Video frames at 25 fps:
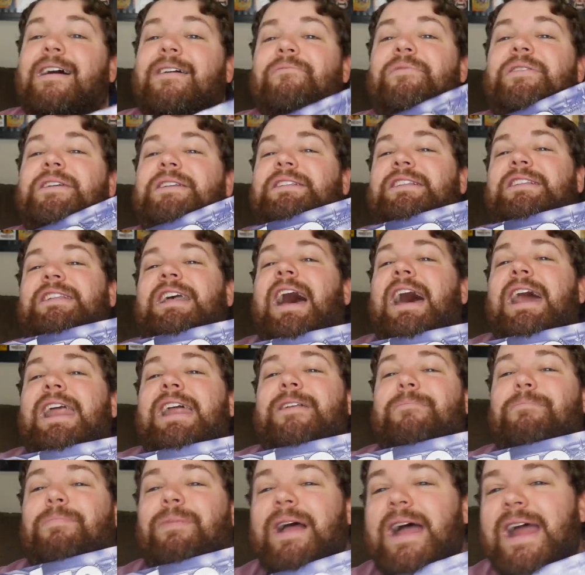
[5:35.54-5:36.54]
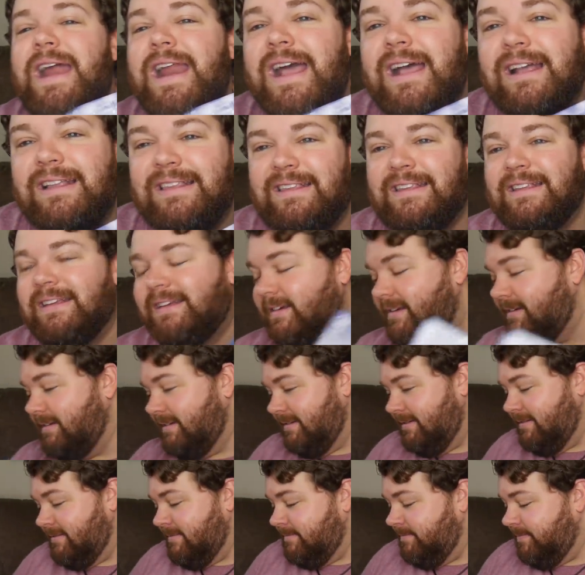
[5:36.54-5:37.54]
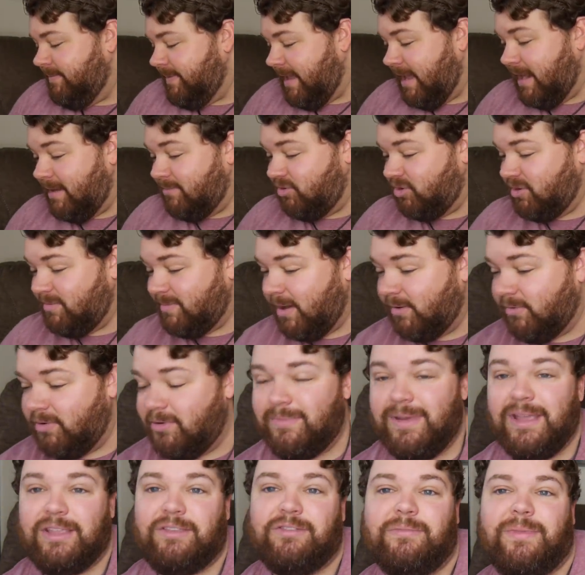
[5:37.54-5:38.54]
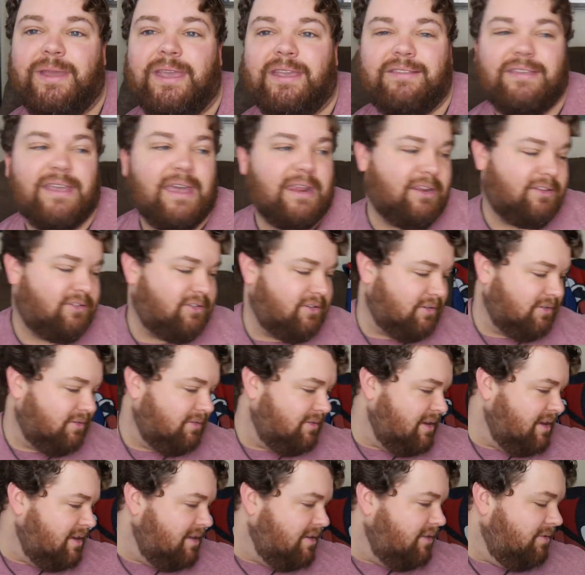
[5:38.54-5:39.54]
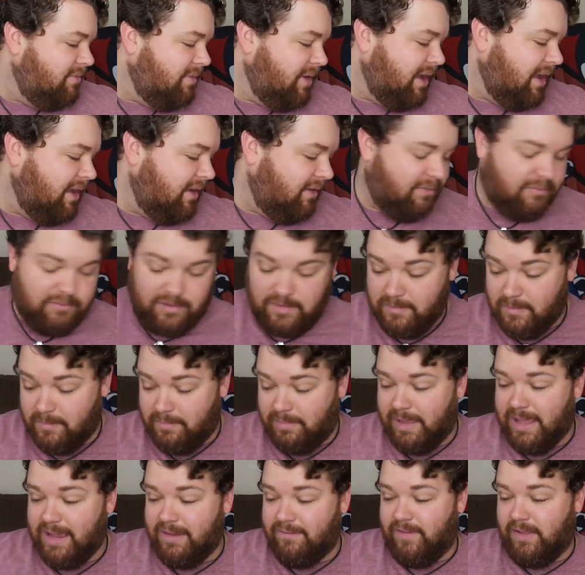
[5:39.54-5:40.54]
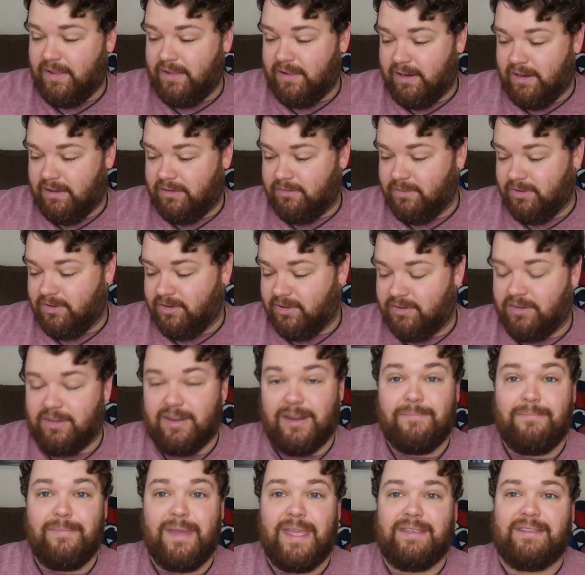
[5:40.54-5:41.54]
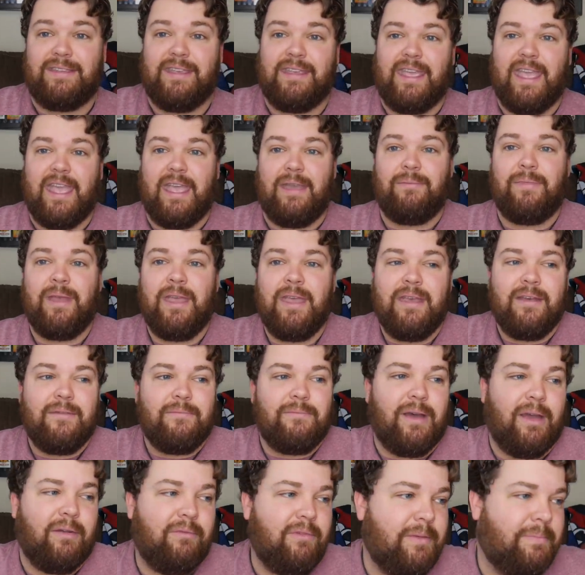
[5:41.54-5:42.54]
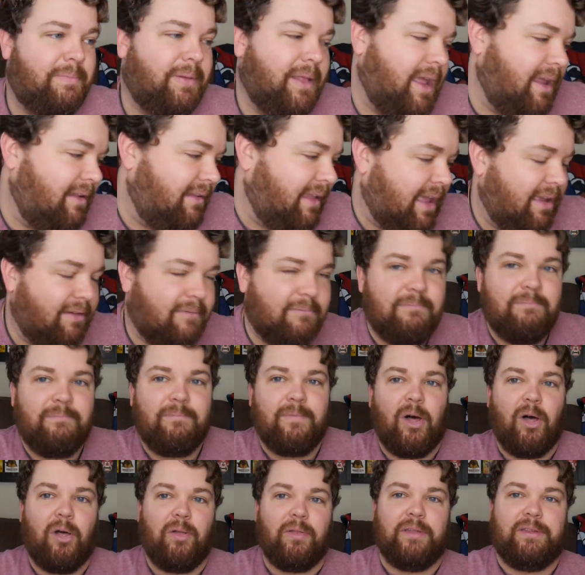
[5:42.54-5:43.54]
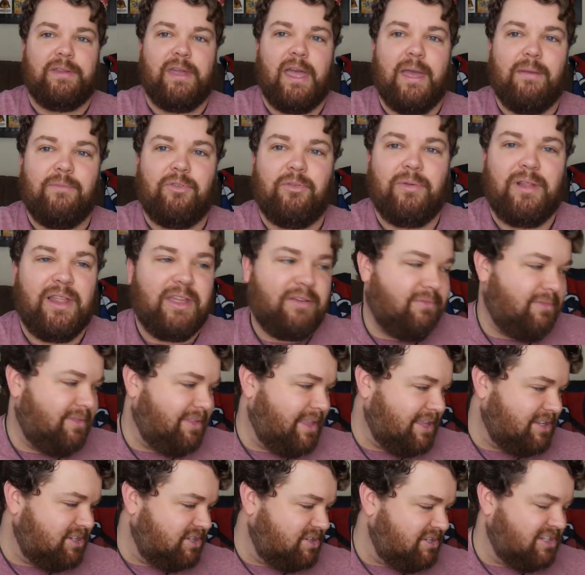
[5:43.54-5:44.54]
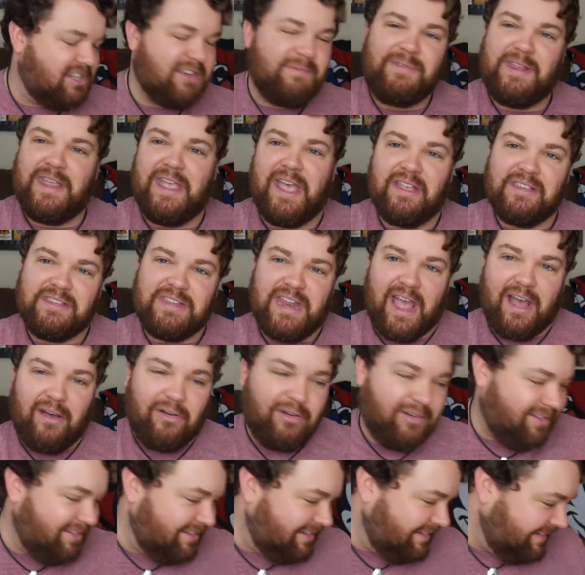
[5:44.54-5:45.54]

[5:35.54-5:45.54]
I'm excited to play this! And I'm sure my roommates will be excited too. We, we've been playing Villainous, which is an amazing game, but we play it like all the time, so we're like, let's do something else now.